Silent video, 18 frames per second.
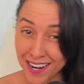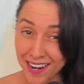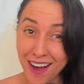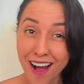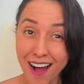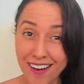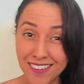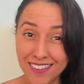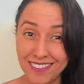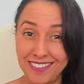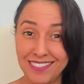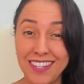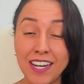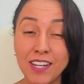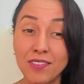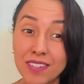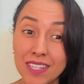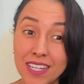know
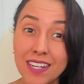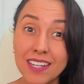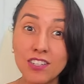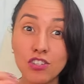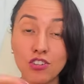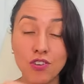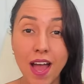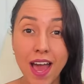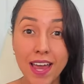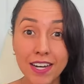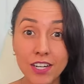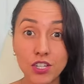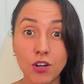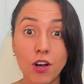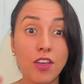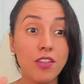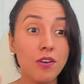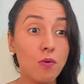that you need a strategy,
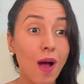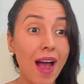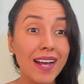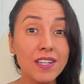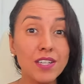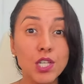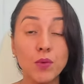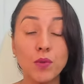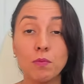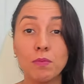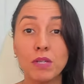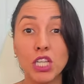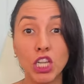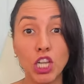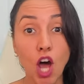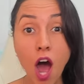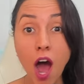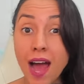otherwise you will be
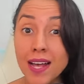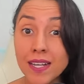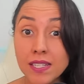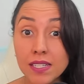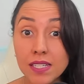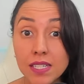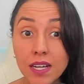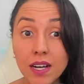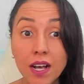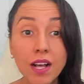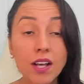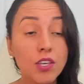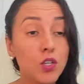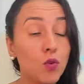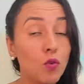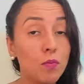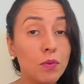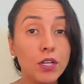lost,
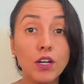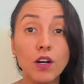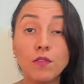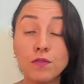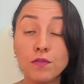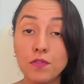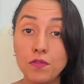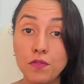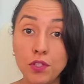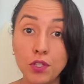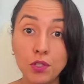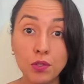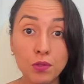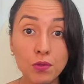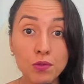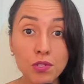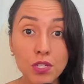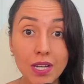you will be
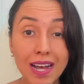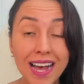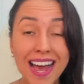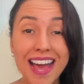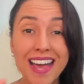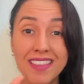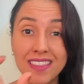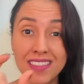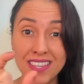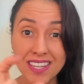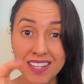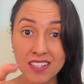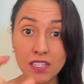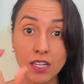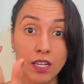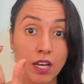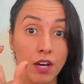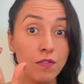confused, and this
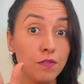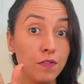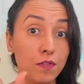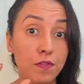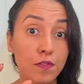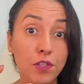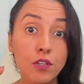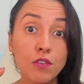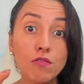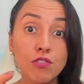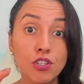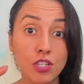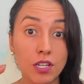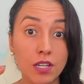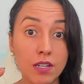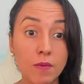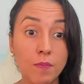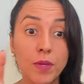
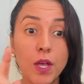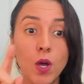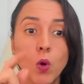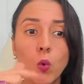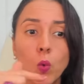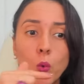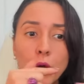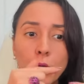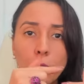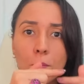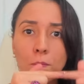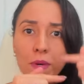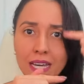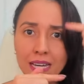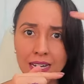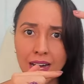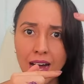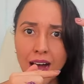confusion will
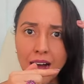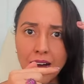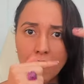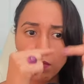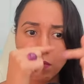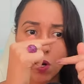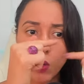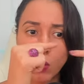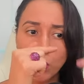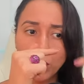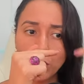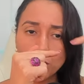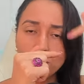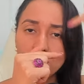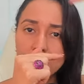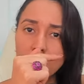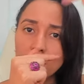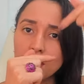
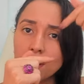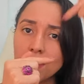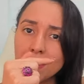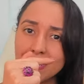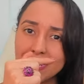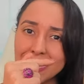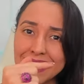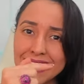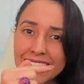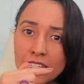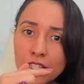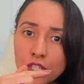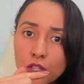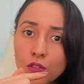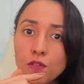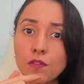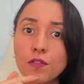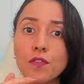turn
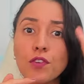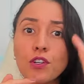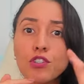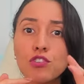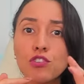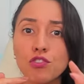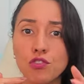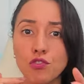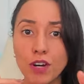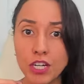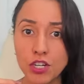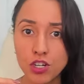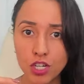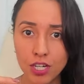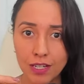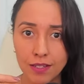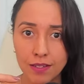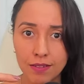into
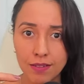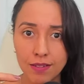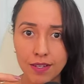frustration.